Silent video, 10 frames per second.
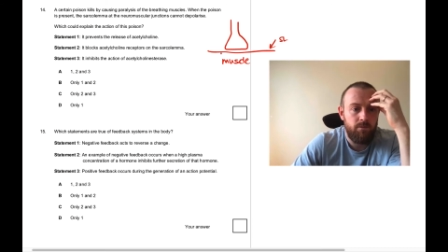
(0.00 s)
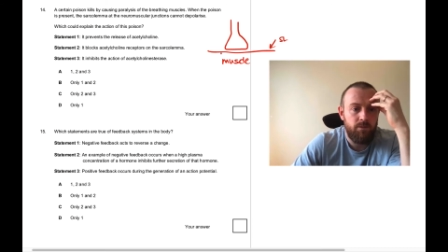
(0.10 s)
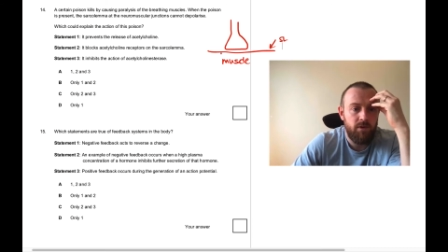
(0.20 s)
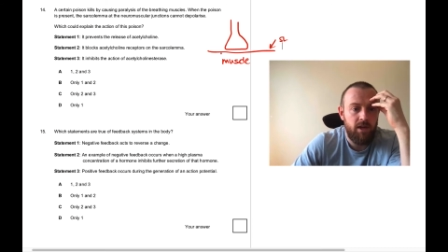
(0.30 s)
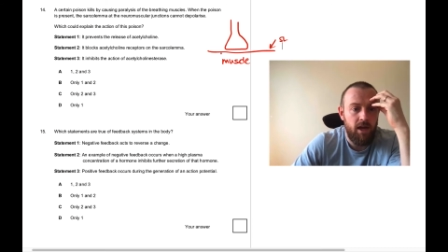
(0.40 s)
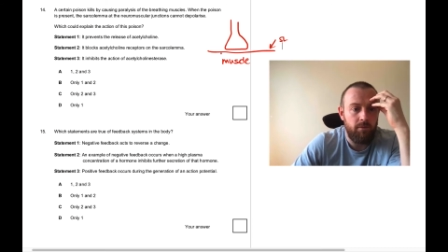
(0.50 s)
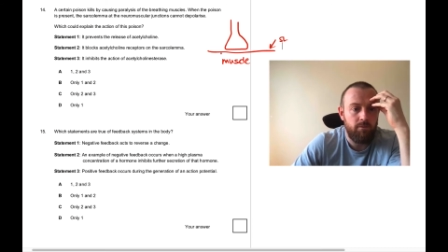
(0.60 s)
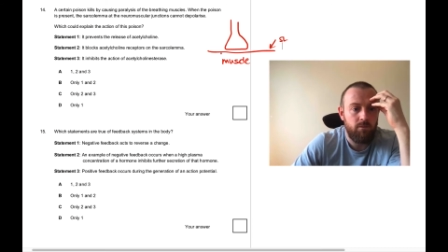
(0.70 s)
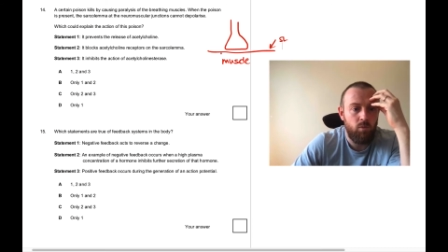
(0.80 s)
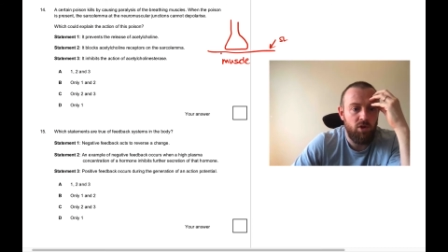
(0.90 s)
Okay,
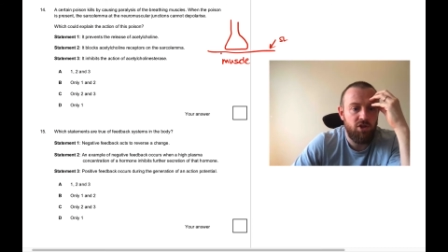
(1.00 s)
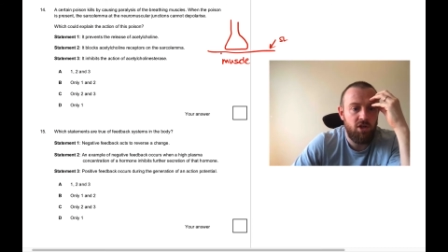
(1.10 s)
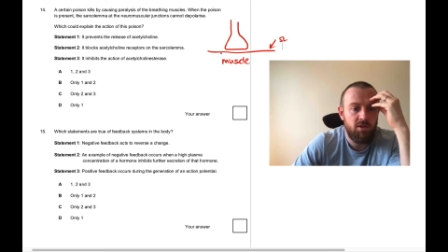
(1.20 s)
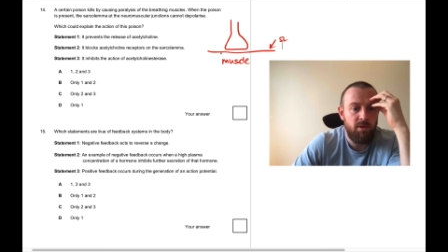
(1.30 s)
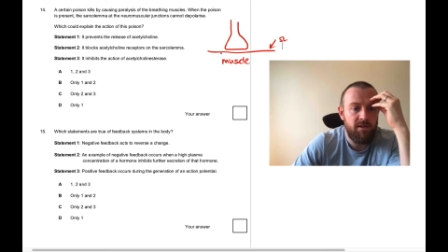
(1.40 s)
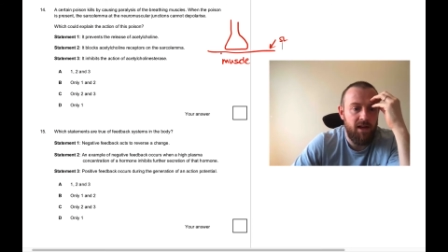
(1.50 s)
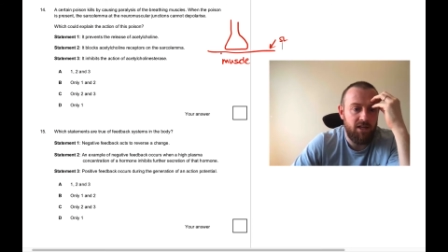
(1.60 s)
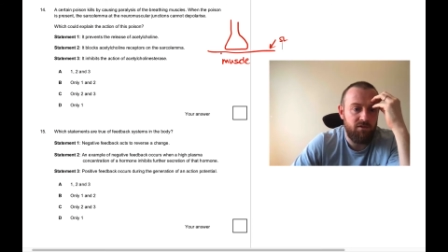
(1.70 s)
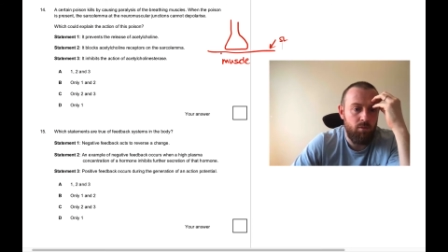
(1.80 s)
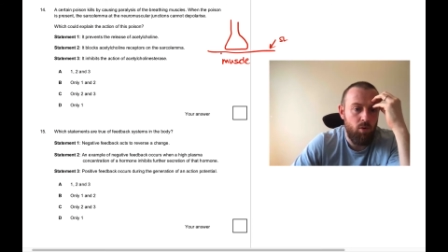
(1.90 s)
which could explain the
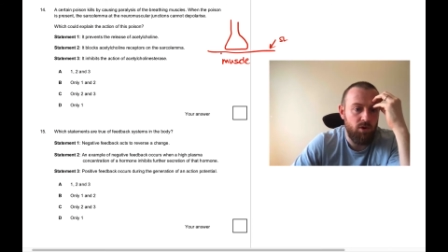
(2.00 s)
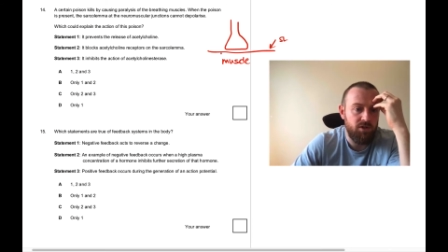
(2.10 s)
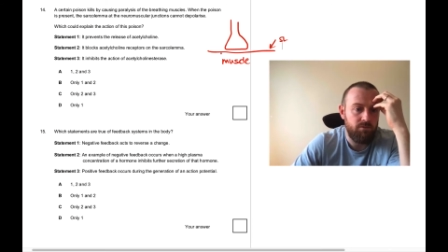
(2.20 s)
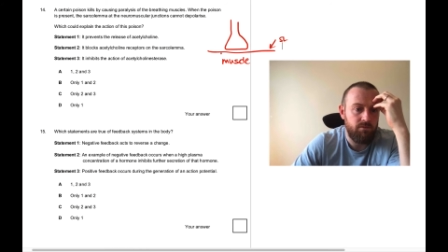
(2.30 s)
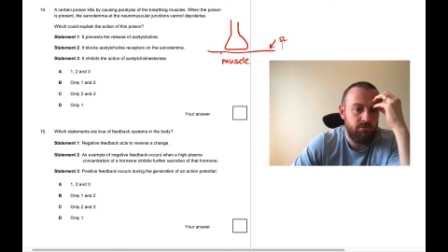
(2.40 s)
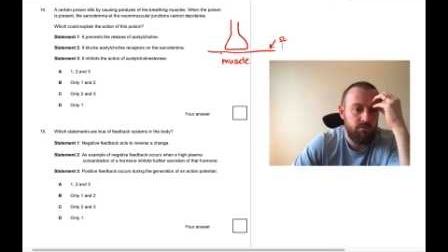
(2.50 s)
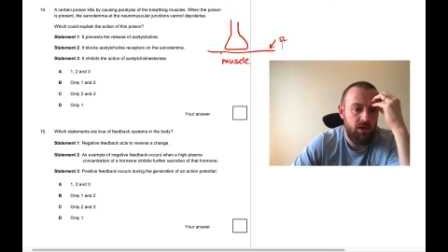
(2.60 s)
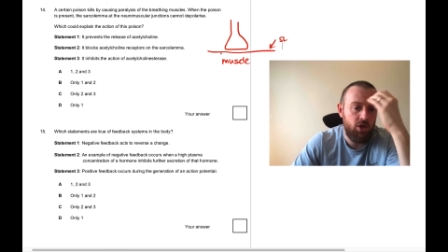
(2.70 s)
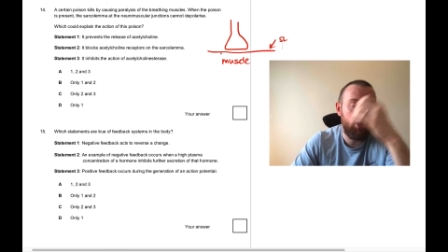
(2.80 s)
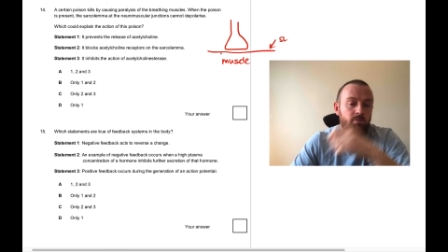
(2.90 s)
action of the poison?
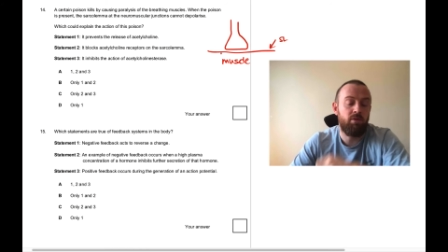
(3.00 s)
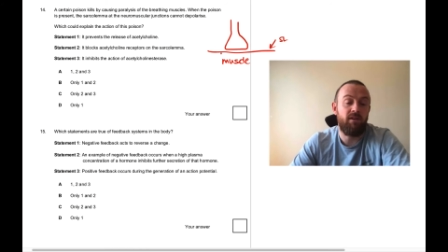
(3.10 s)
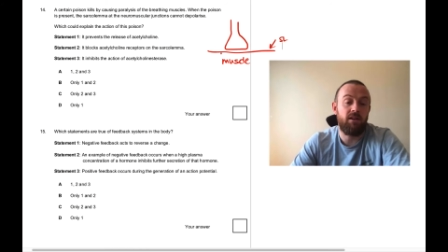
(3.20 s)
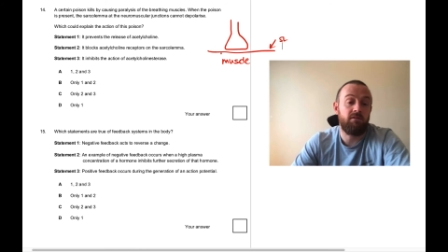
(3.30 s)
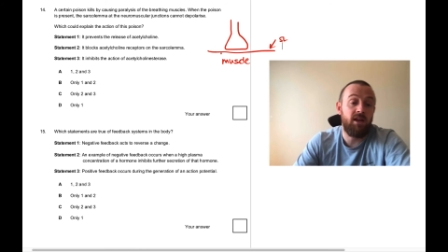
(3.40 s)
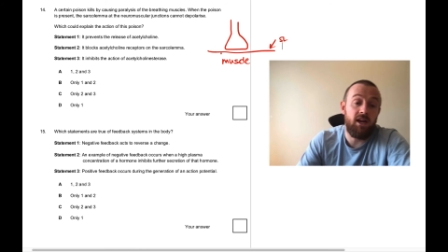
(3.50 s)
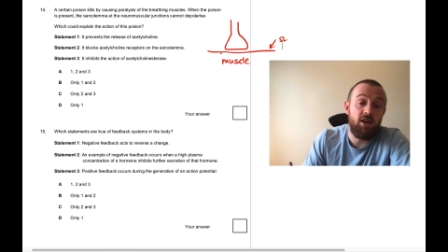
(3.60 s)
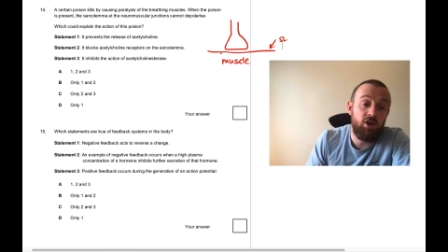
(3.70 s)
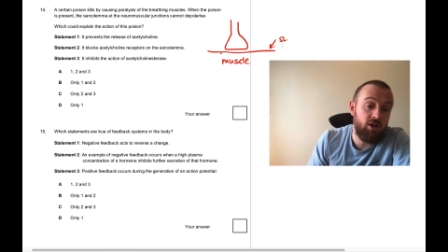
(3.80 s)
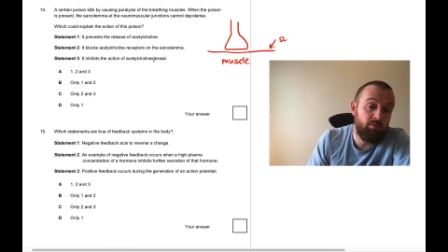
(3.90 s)
It could prevent
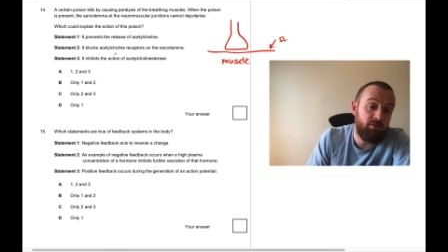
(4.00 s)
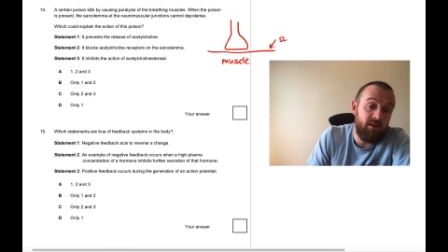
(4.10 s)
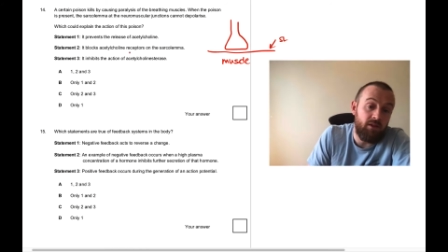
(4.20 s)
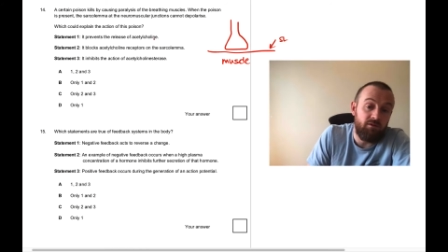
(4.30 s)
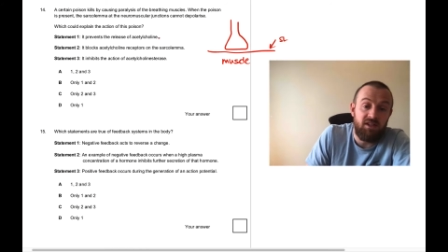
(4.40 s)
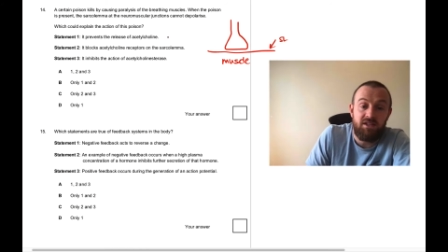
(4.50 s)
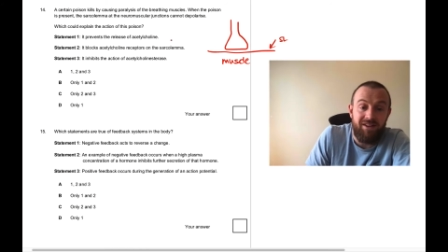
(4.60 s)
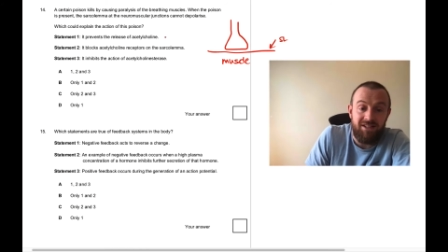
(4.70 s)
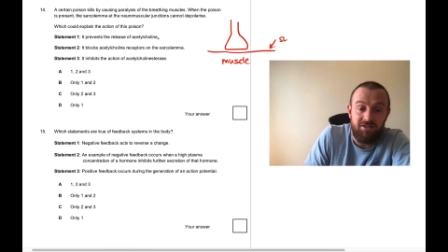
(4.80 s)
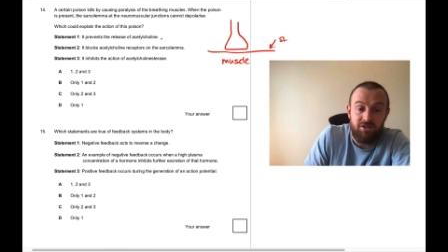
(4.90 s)
the release of
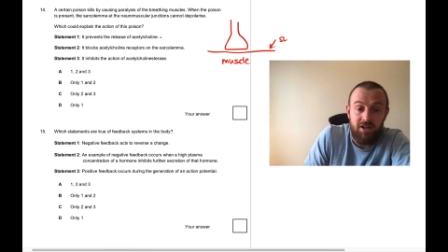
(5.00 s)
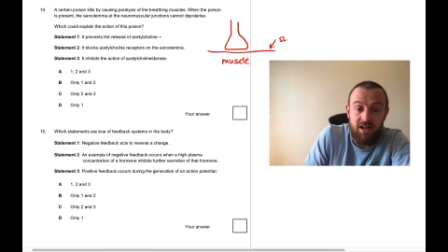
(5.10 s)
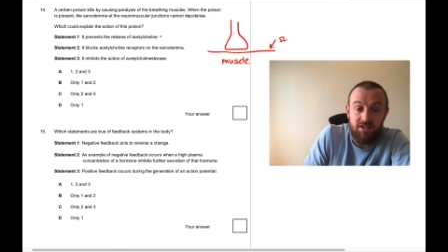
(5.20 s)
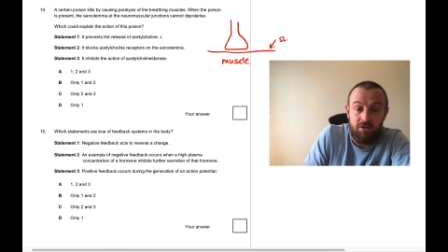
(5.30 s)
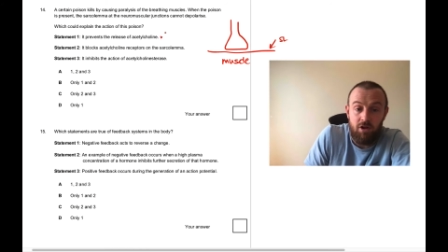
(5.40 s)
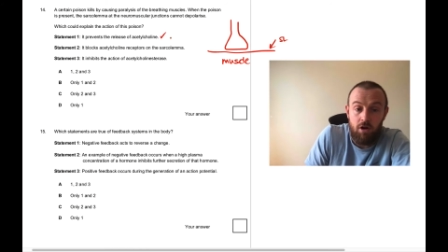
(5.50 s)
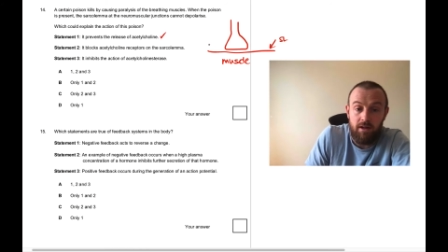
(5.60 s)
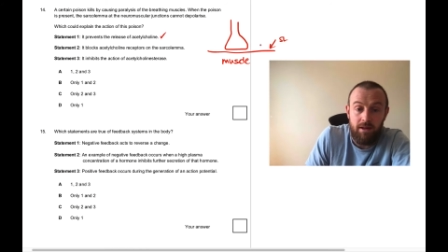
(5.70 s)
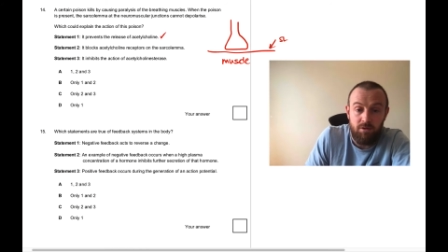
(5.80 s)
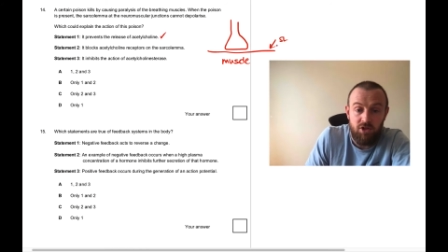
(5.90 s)
acetylcholine.
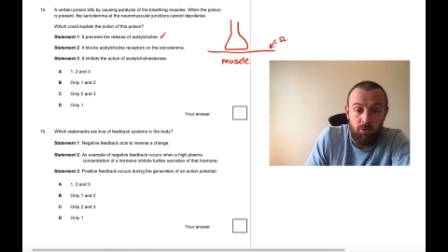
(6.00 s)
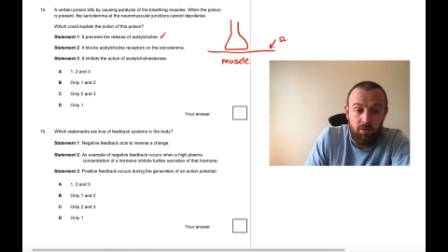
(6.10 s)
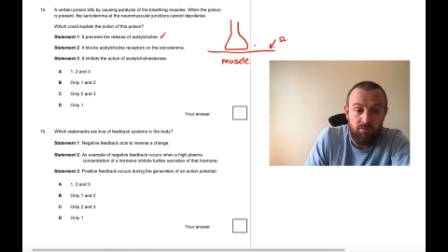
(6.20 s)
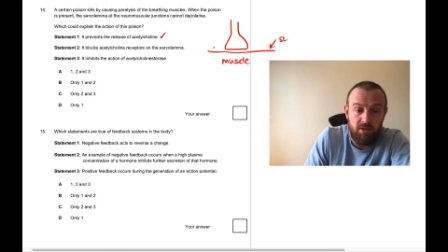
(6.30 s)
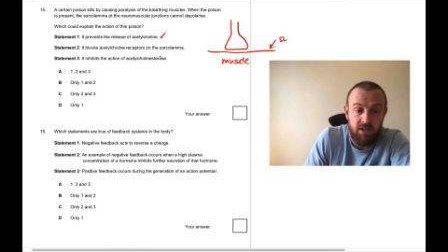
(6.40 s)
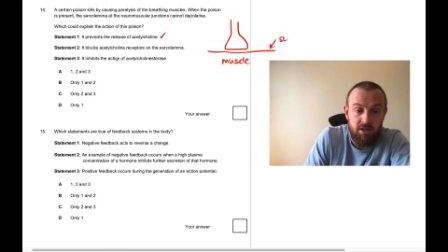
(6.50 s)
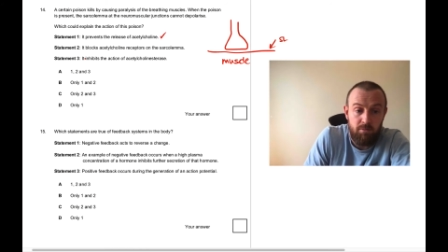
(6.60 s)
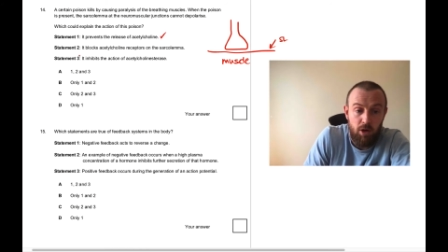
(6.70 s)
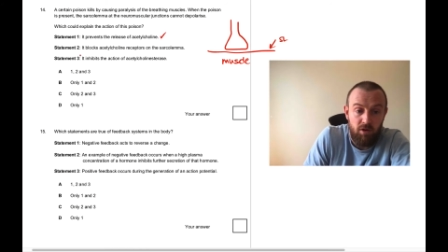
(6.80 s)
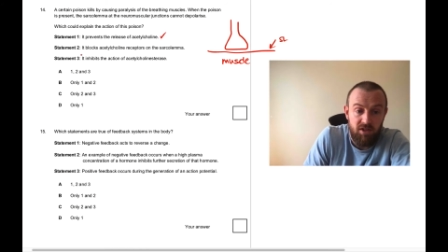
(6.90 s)
That would stop it from
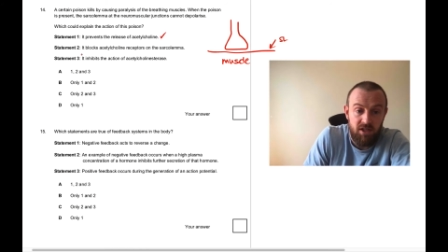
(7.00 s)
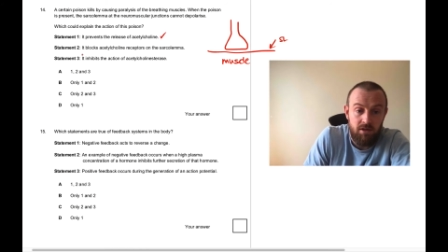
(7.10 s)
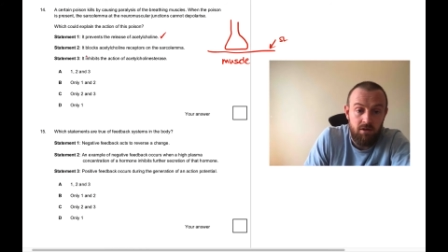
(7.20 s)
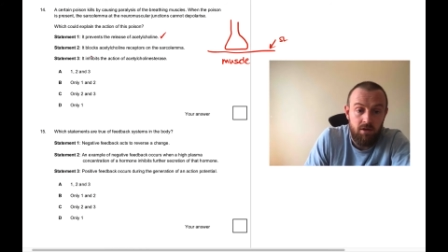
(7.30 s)
depolarizing.